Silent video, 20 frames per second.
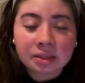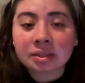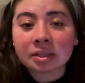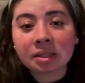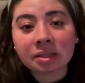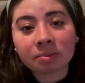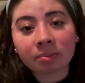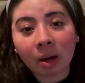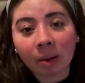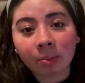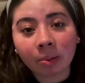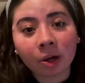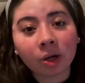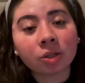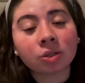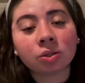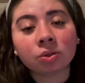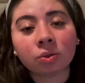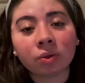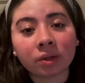is my
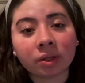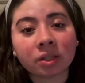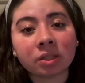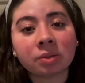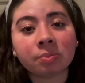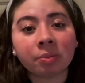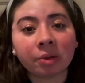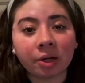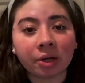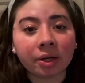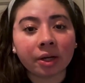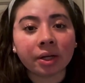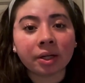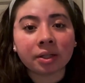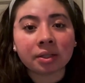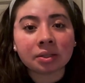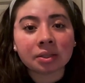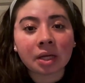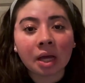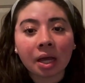personal
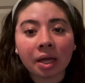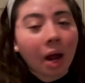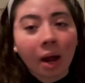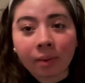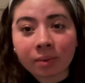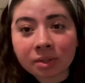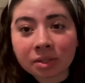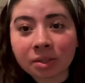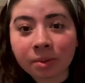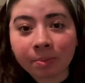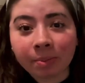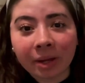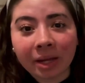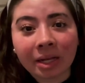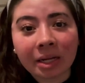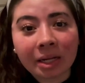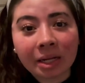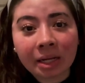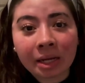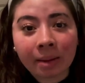experience. I was
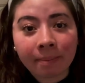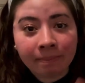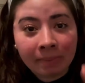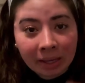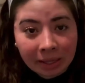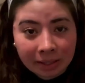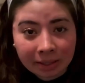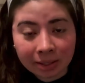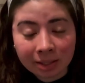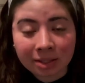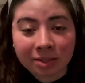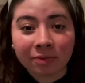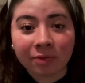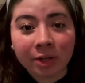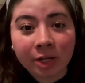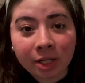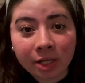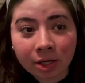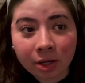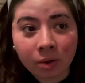debating making this
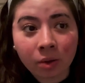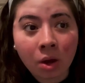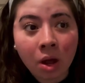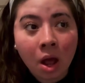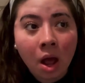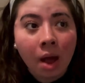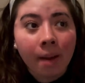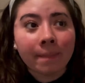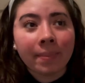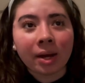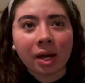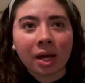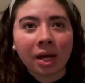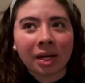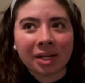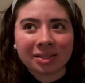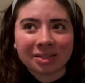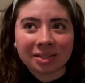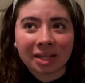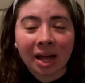video
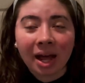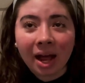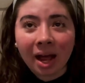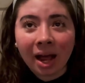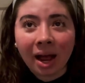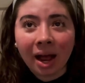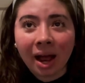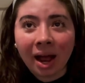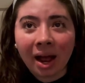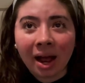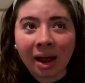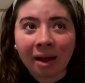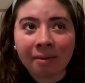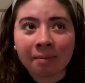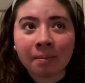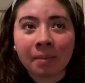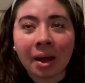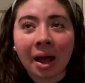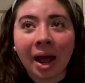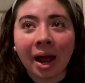because
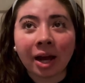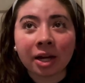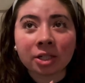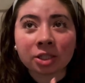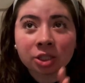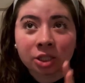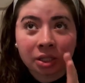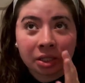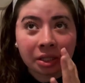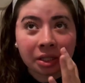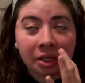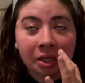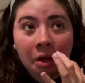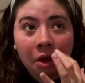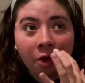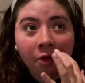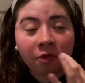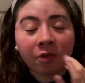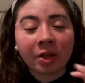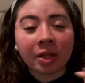I'm actually
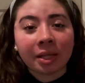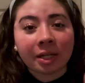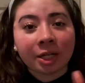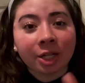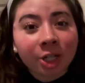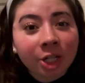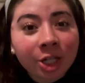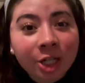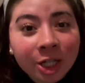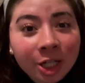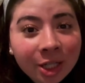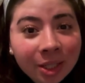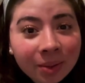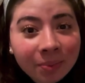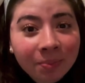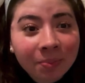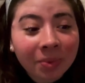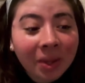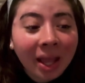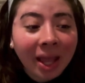feeling good
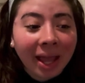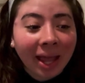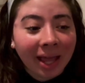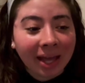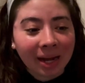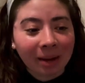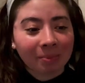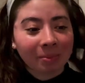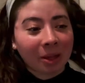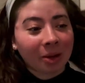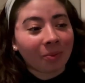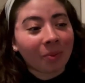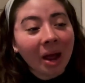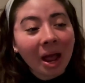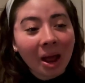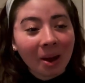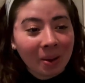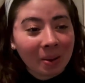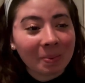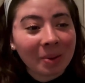and I'm like,
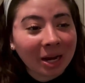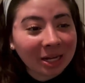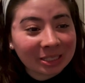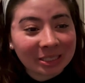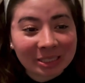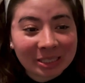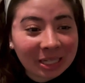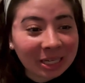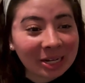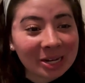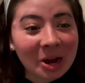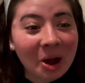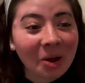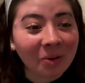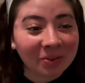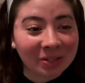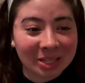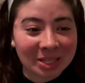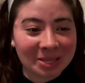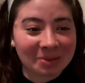wow, I'm actually getting
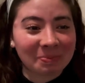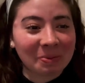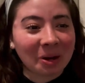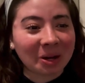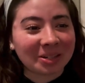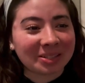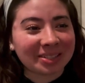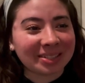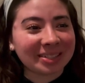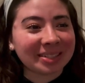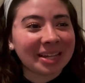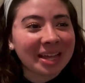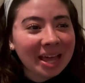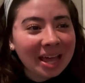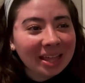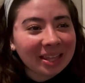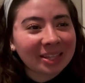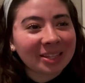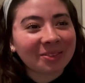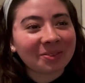over this person.
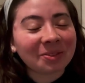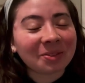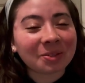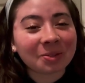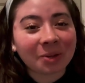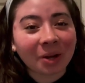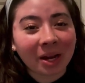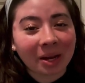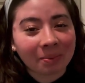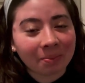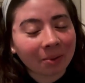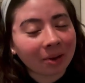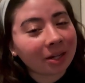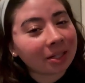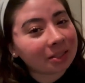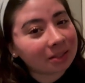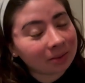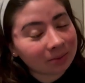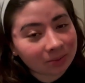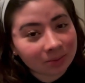This feels great
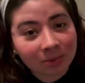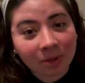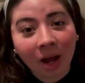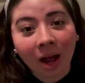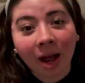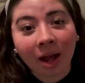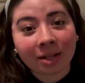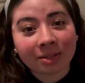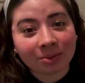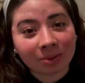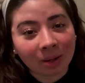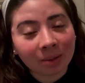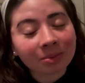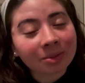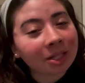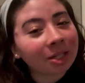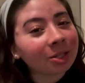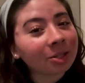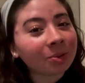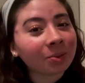because, guys, when I'm
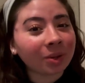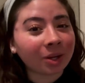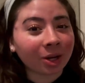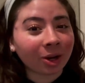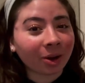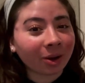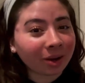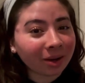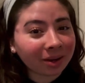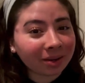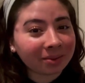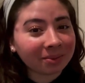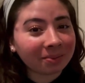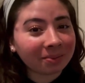telling you it hurt,